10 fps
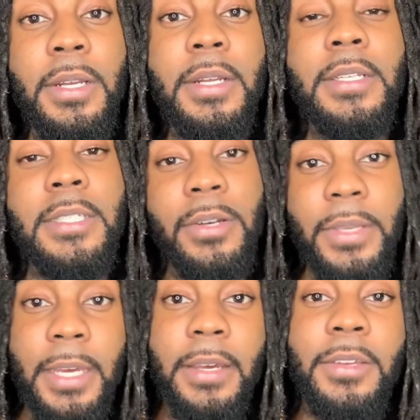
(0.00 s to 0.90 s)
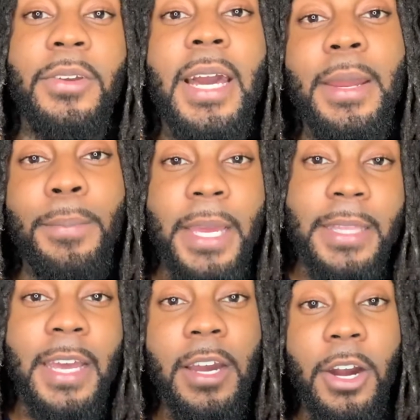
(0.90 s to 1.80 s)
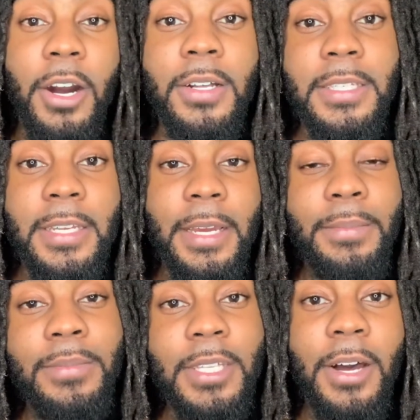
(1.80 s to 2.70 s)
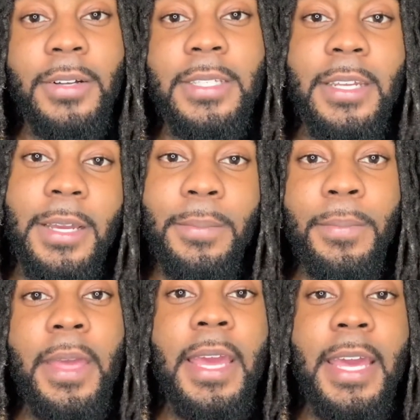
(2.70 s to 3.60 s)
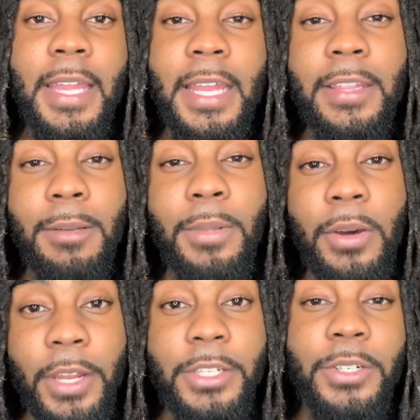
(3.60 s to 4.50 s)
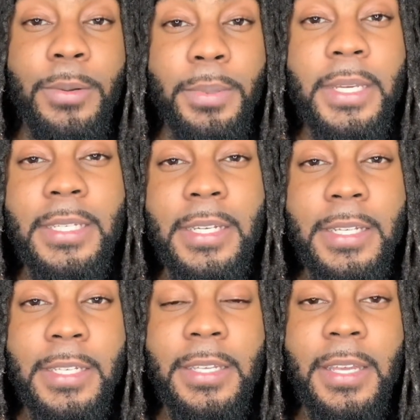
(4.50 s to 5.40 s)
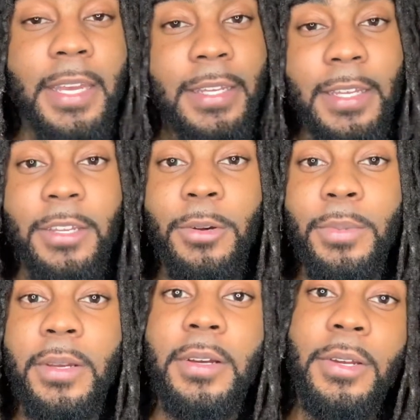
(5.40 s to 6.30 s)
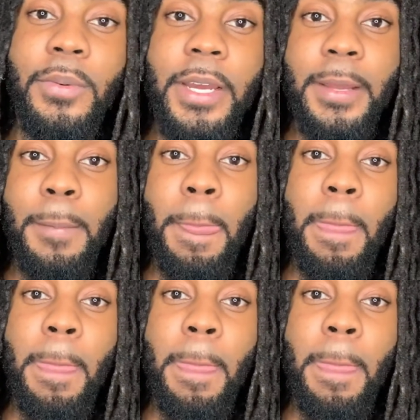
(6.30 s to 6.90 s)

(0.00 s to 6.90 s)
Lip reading: So yeah, you got to make that call to them, talk to them, and let them know that you're a business, and then you'll be on your way.